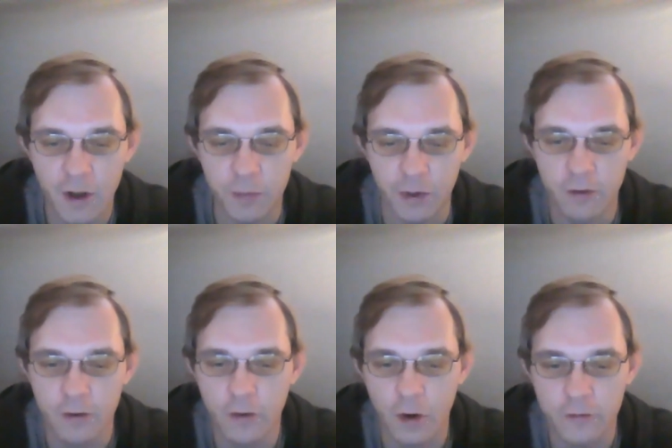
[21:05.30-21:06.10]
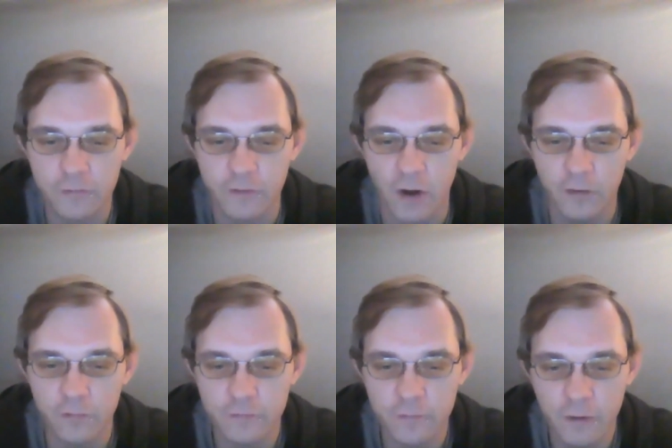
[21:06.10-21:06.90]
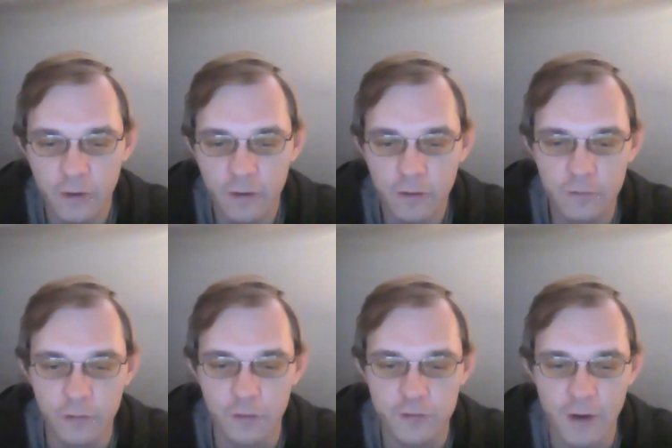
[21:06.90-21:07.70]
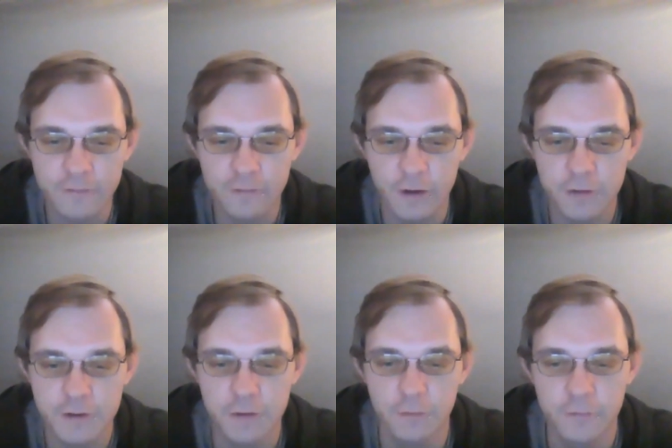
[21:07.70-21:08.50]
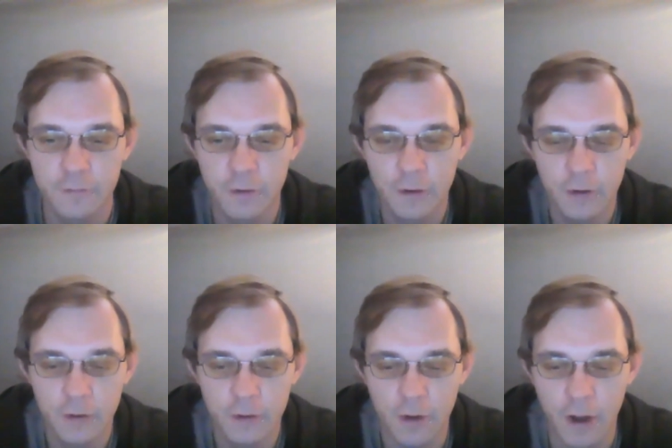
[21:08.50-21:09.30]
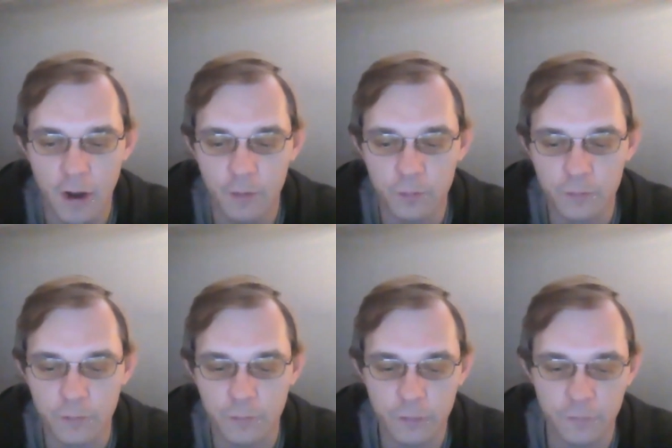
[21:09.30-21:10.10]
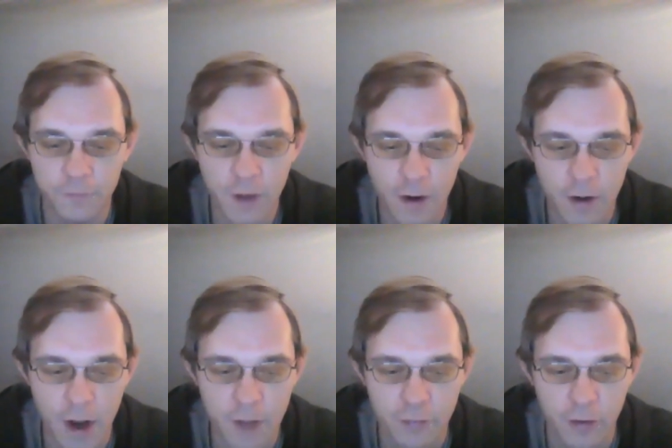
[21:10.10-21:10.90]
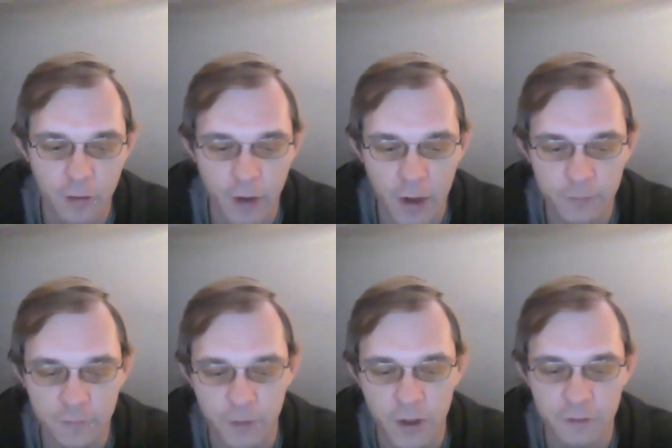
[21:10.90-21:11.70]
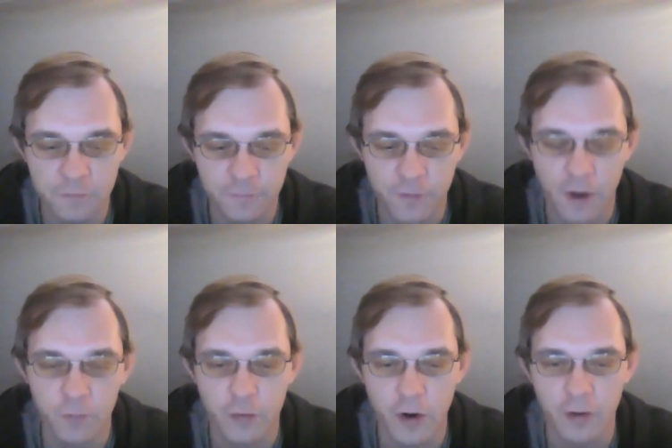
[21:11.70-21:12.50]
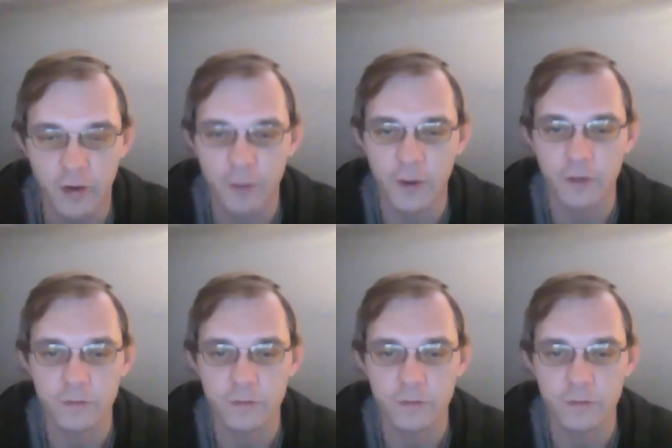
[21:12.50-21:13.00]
here ourselves to address the issues. The VRI program to me is a failed program that